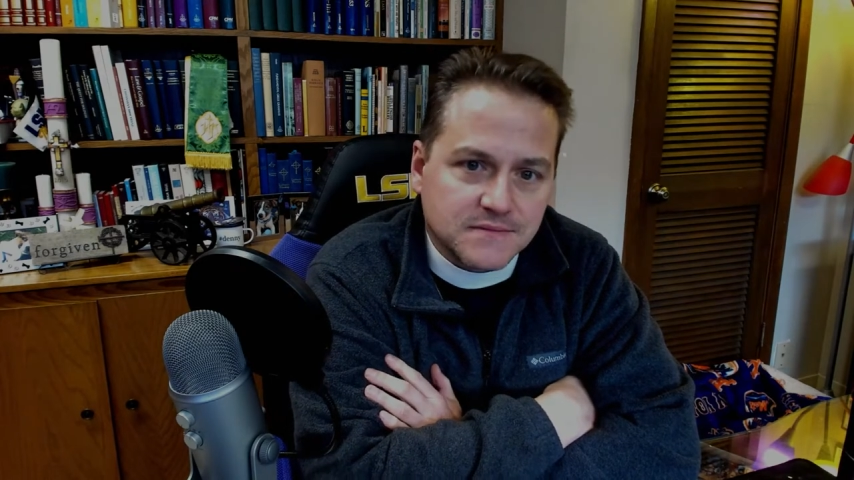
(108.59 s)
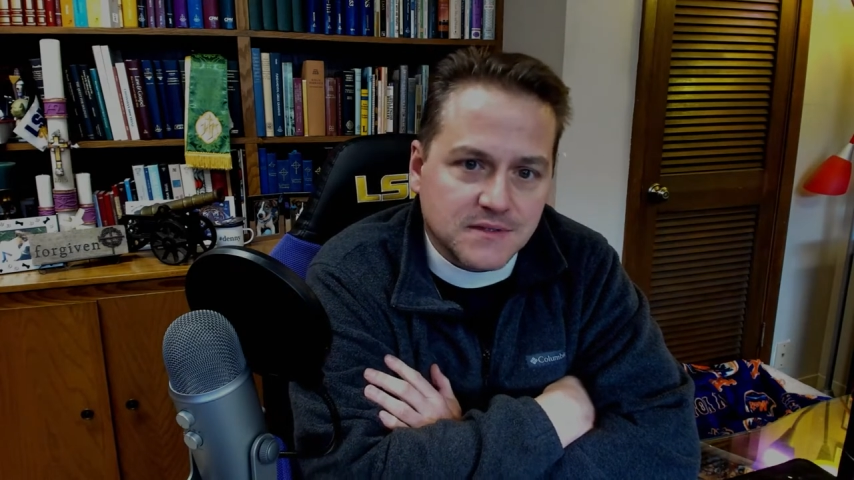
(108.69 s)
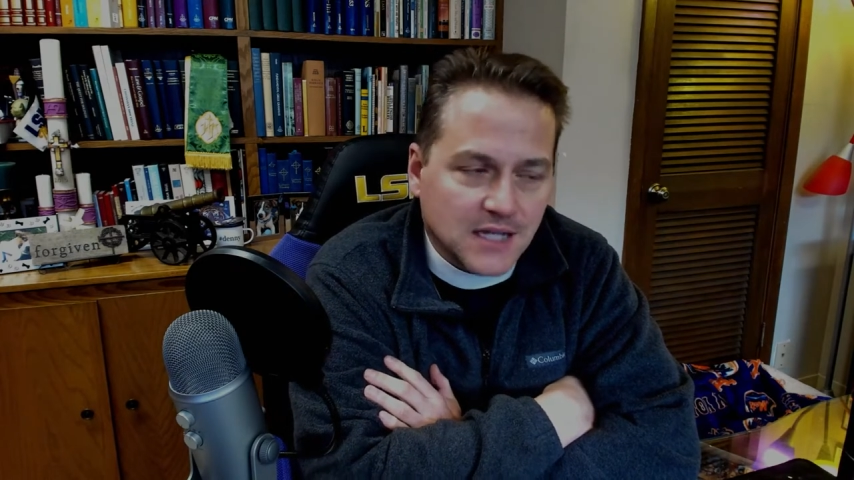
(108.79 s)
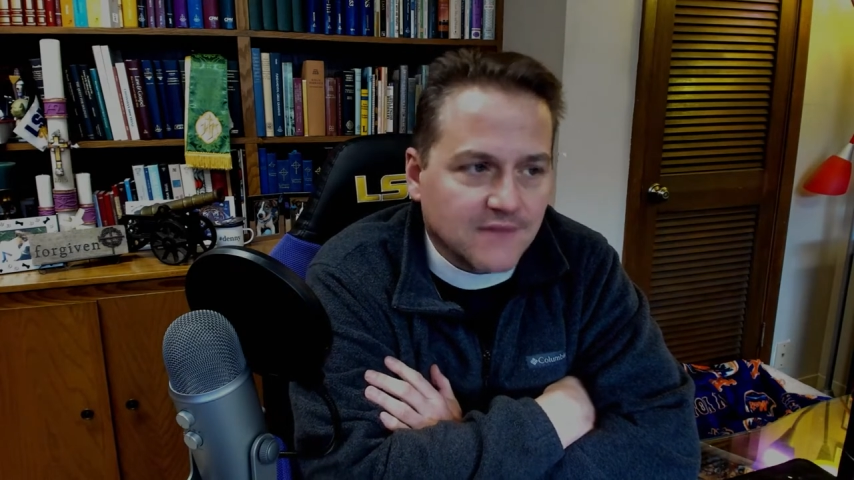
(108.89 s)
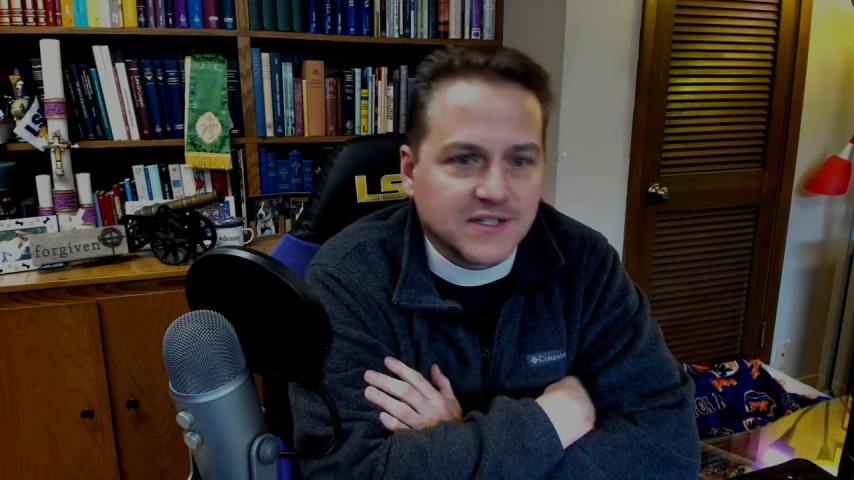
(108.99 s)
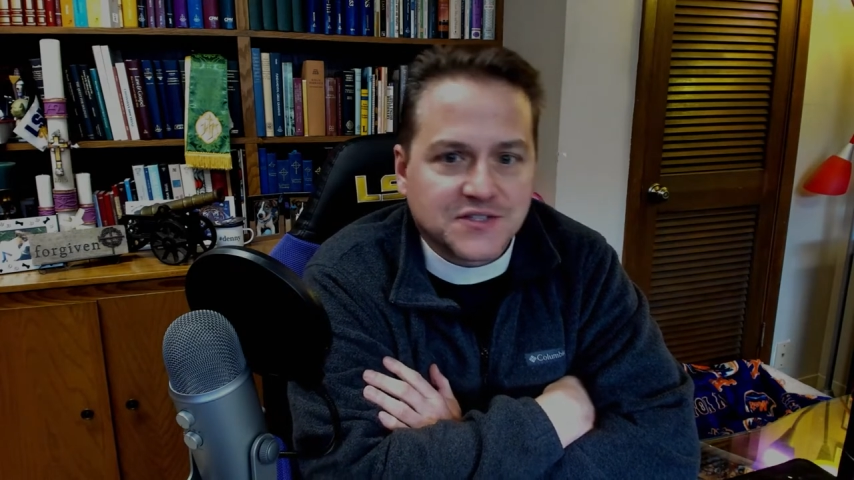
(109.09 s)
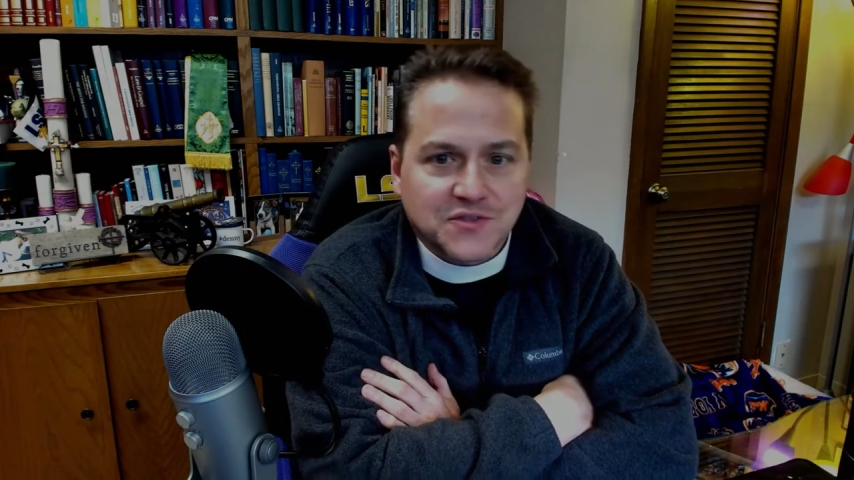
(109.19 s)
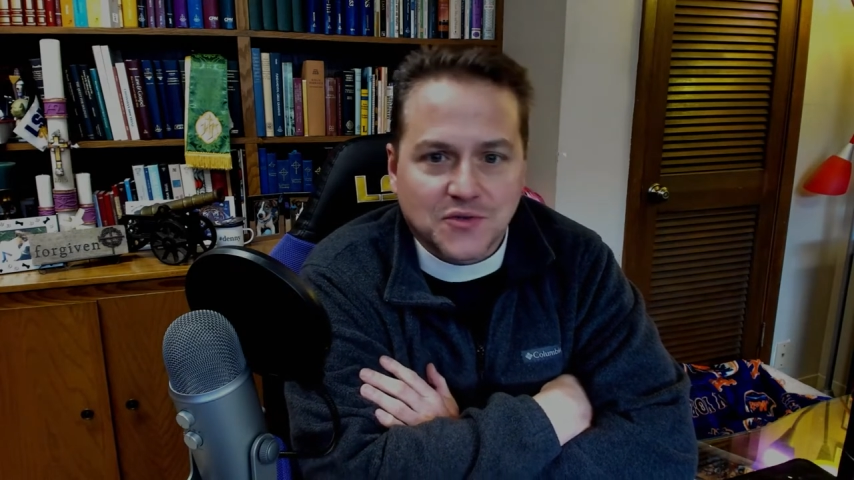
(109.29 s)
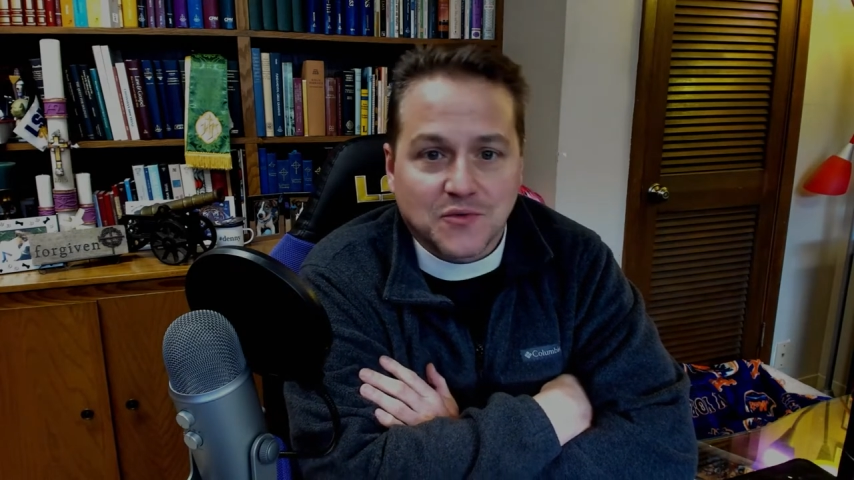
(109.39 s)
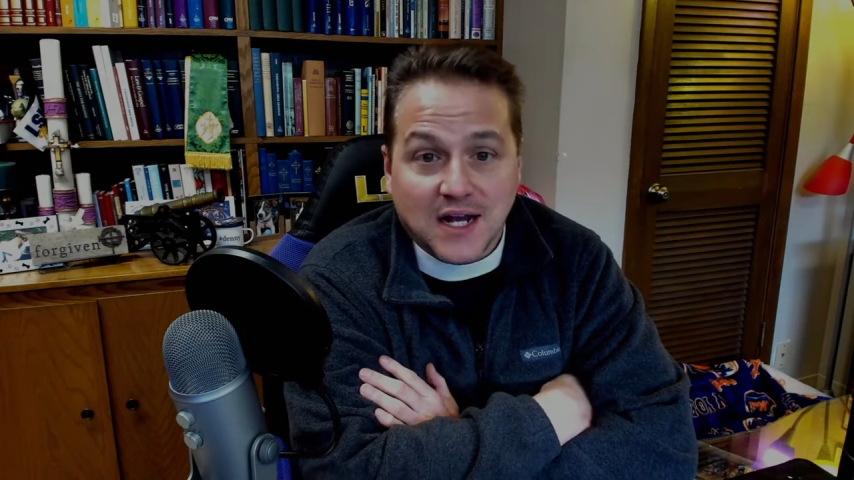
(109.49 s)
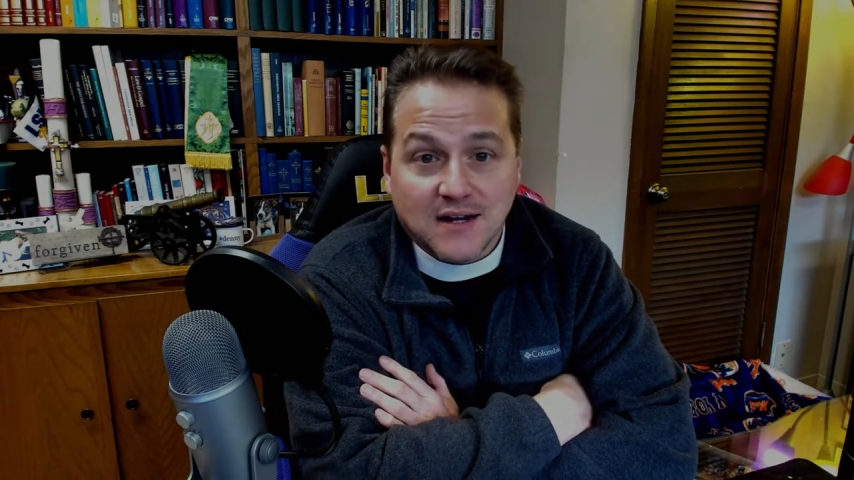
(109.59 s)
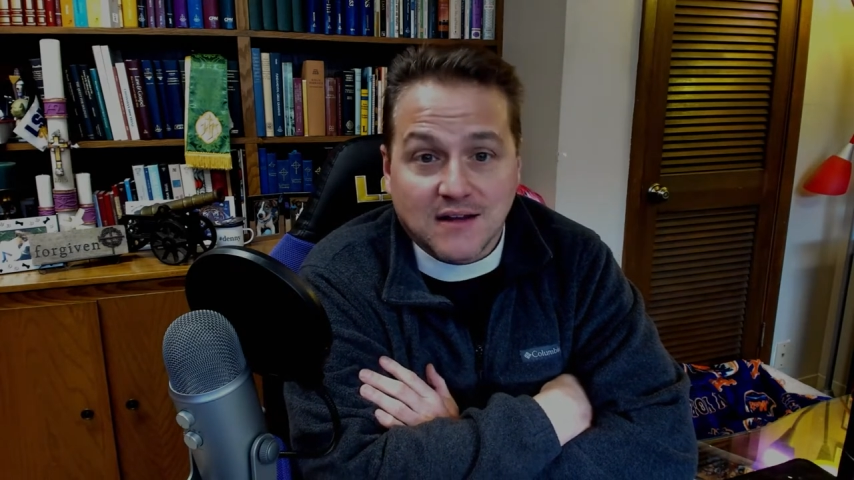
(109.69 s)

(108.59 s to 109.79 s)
love that's thrown around a